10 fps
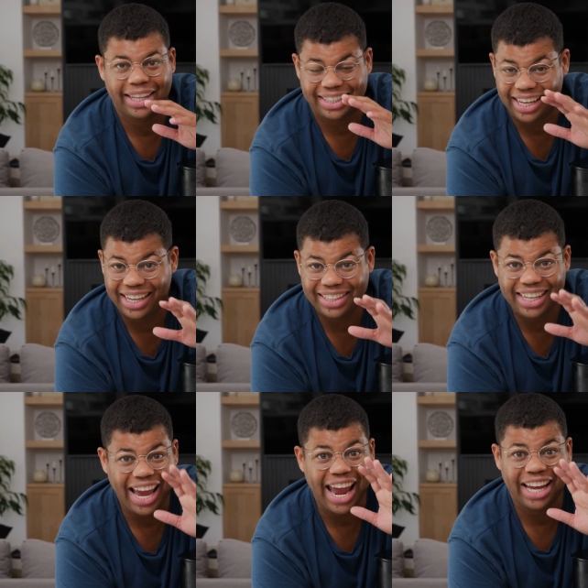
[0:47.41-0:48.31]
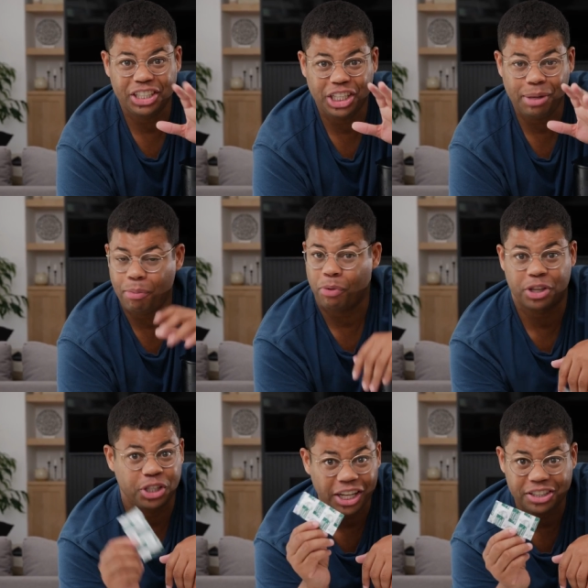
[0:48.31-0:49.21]
It's easy and cheap
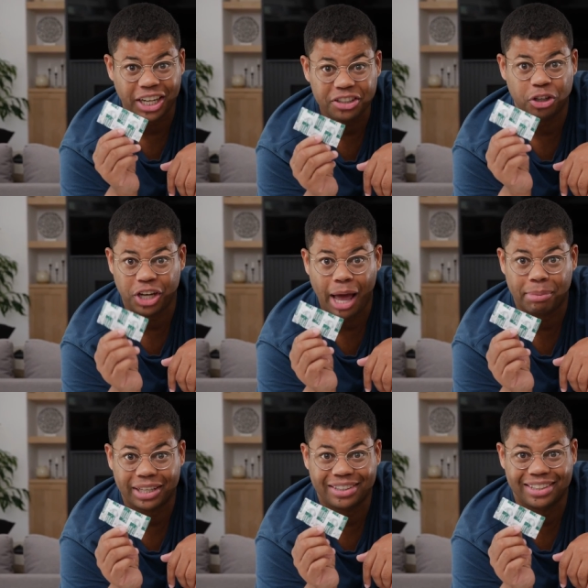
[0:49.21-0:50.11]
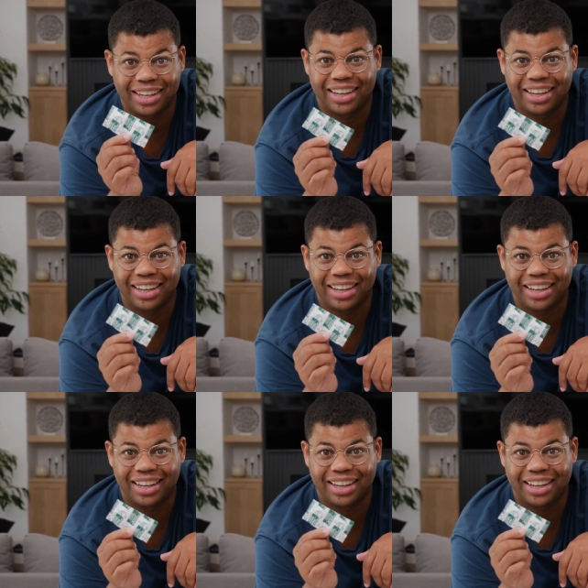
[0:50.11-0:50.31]
with Just Denture tablets.